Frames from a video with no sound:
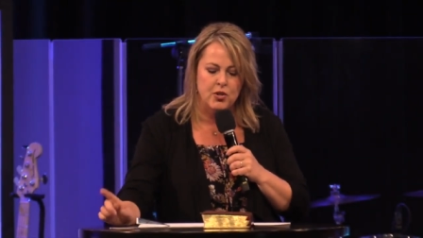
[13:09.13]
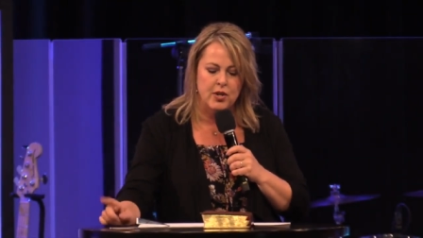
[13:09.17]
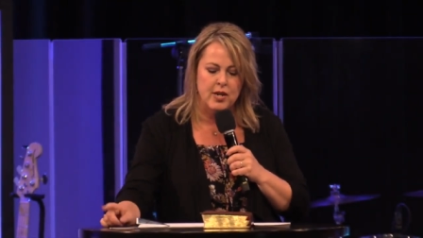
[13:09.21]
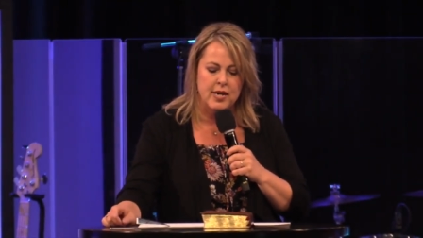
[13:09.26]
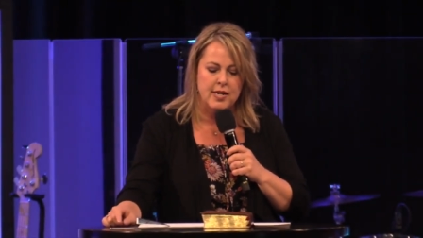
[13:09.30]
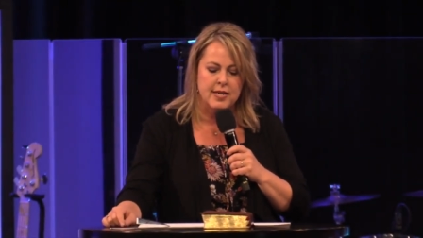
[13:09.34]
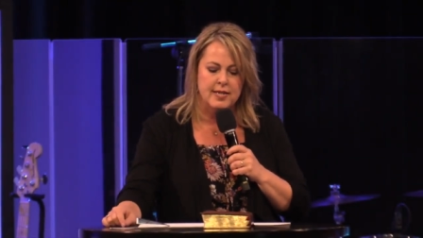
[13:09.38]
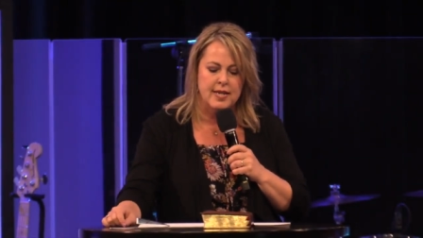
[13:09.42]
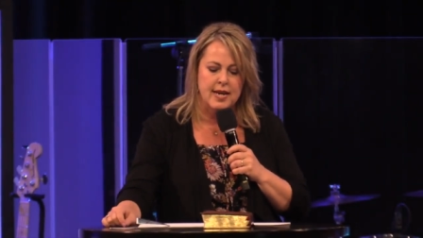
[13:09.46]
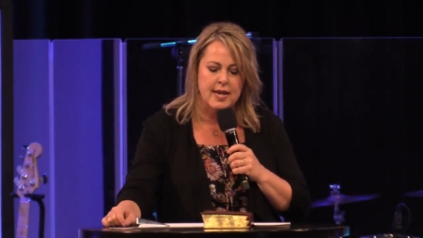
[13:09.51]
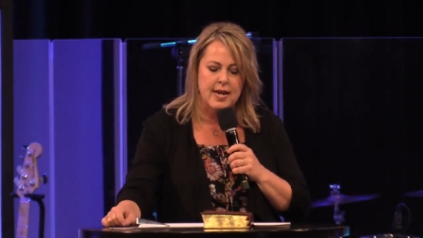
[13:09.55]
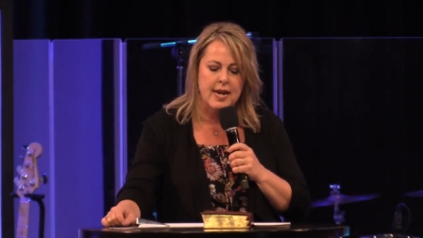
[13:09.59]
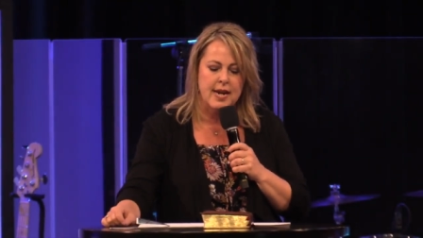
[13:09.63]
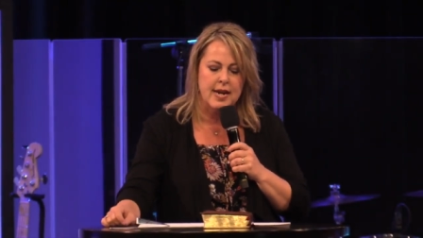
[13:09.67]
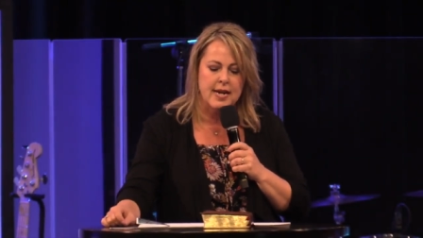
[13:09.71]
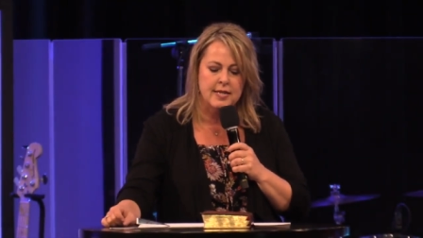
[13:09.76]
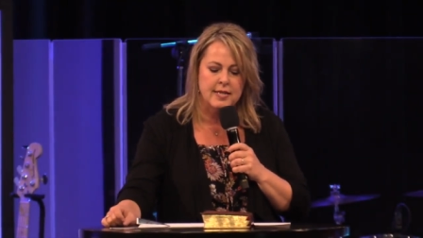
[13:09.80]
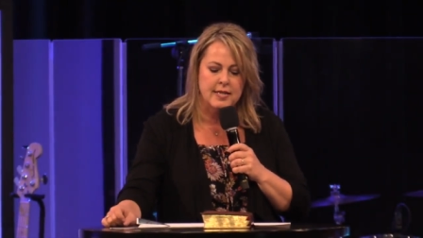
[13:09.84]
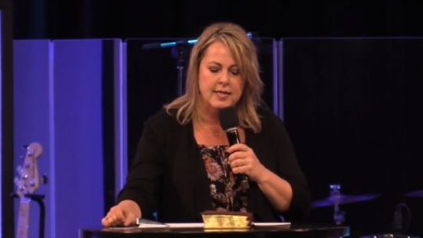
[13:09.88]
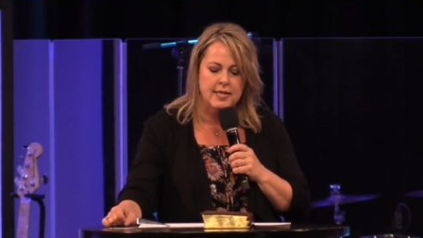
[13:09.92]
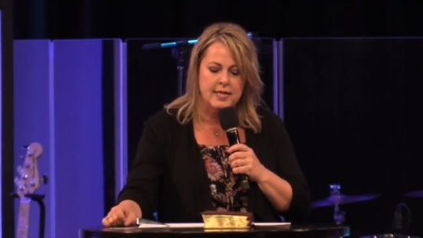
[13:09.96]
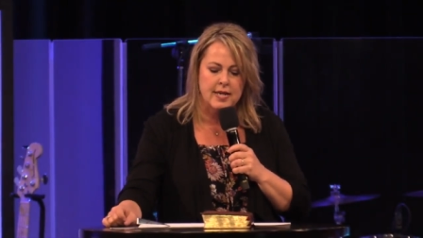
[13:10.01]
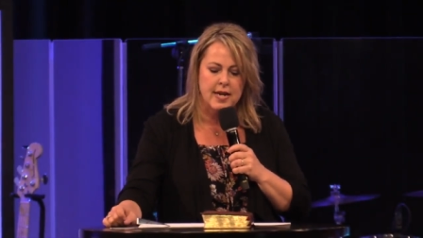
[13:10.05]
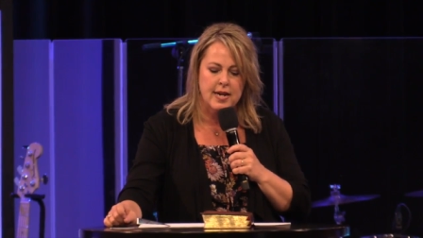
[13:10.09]
He said,
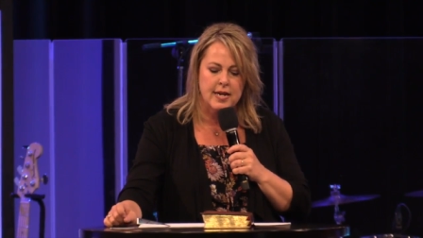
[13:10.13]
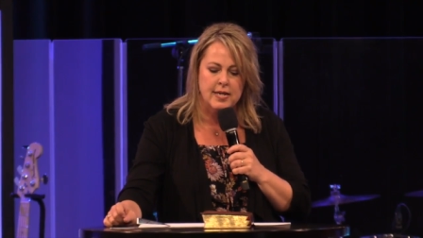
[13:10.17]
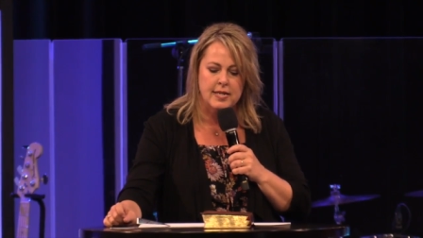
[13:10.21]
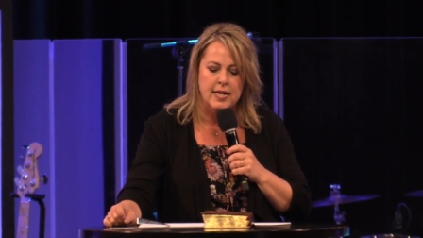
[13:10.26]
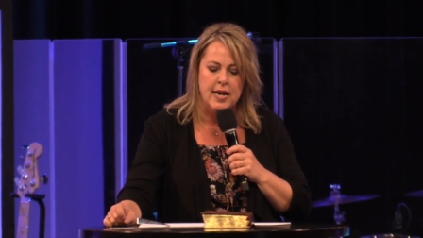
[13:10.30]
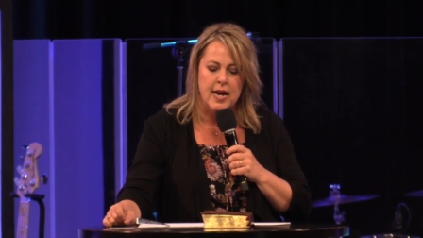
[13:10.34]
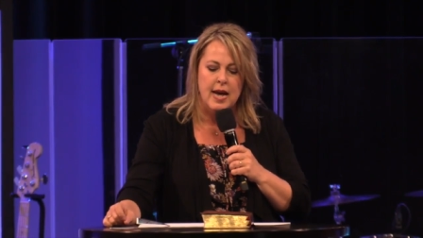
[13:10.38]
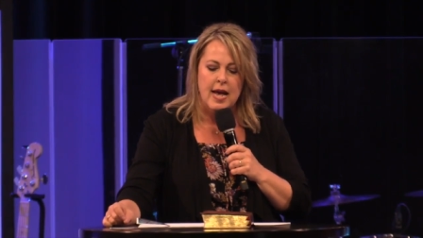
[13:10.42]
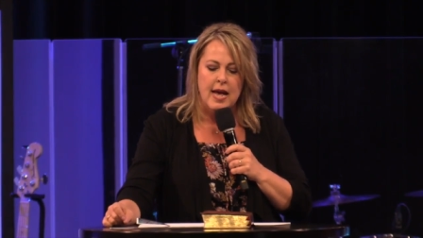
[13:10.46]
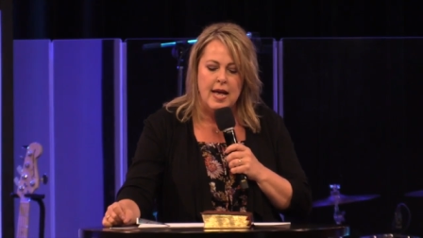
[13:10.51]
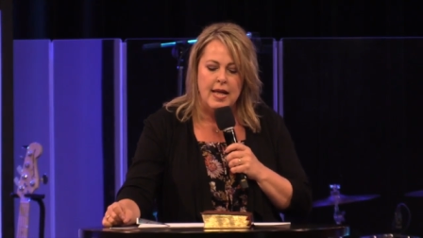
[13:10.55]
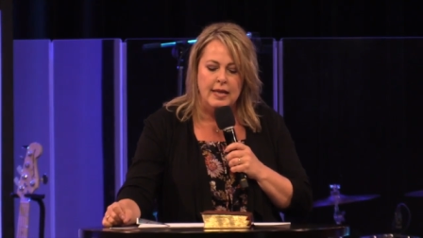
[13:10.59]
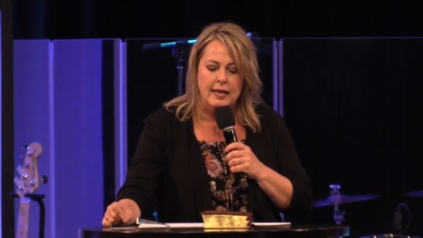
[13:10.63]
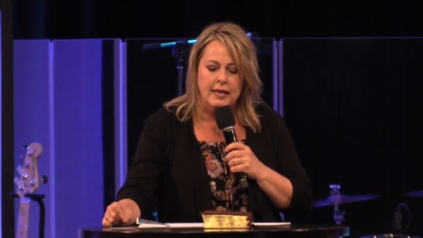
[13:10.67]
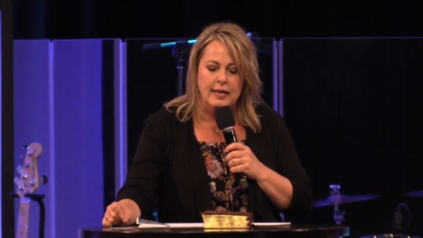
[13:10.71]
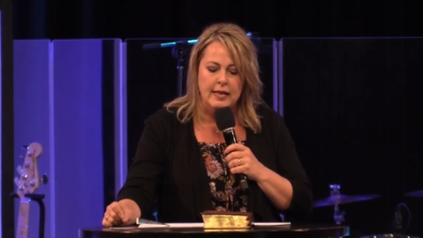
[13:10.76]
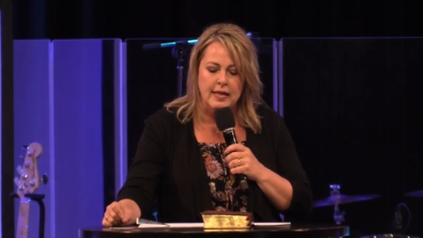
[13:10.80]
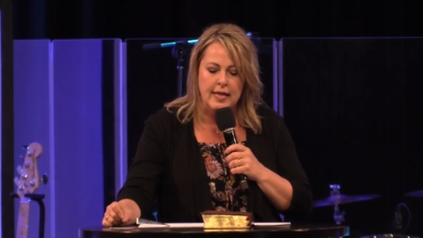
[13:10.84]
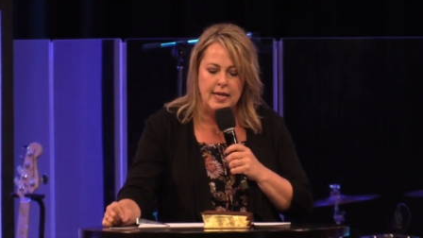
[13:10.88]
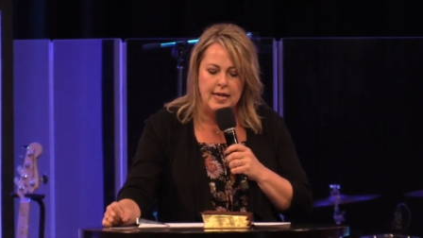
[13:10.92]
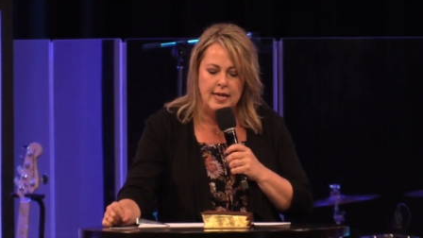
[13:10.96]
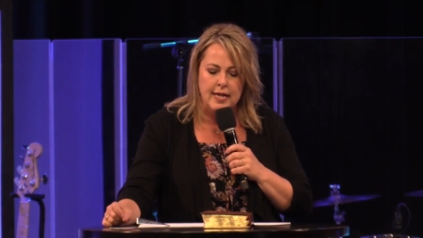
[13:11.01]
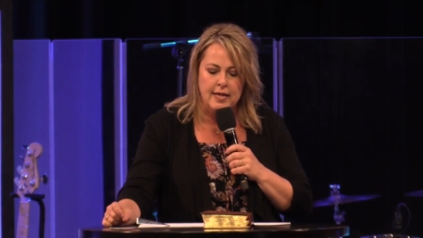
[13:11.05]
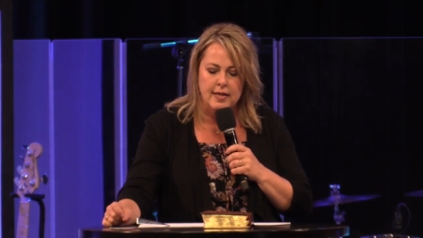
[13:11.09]
Instinct
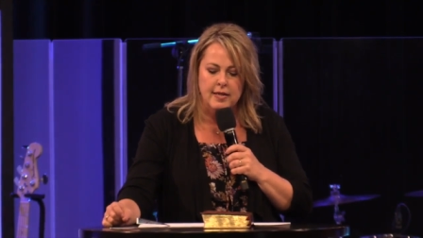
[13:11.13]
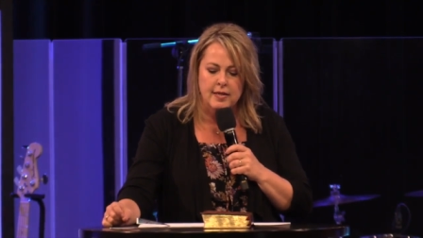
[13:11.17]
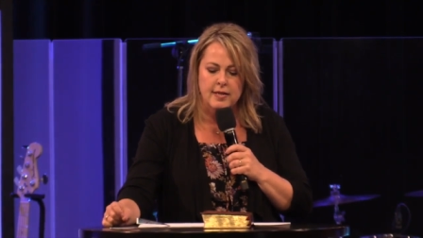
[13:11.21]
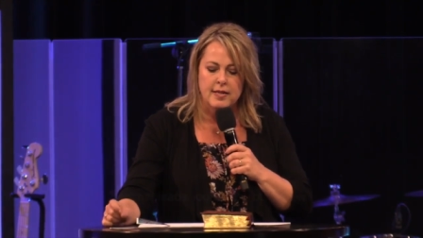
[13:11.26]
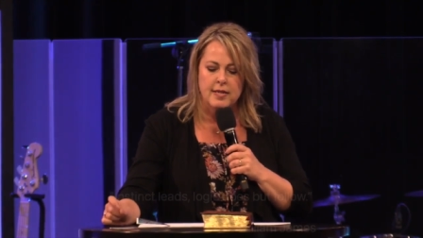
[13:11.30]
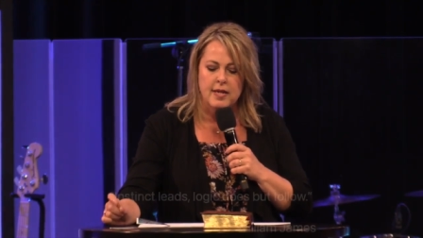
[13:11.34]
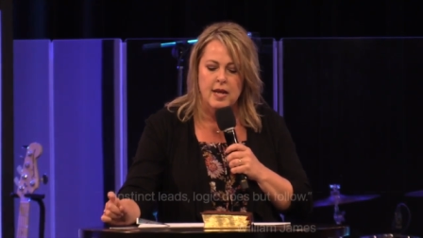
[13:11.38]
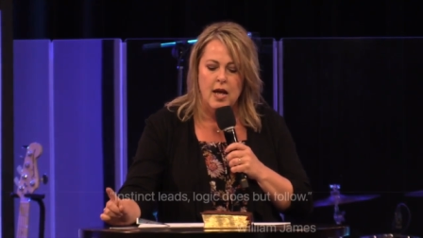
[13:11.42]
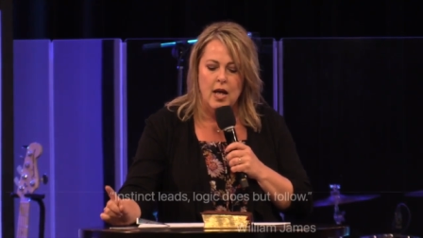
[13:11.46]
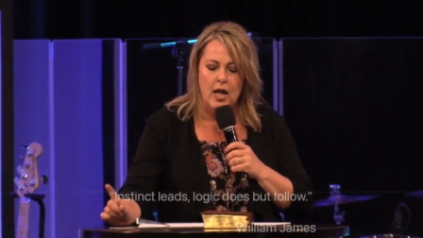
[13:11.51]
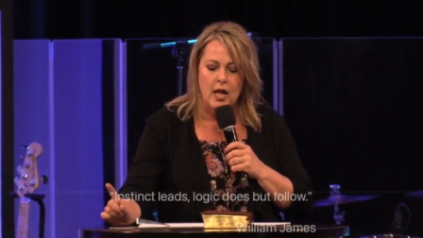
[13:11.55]
leads,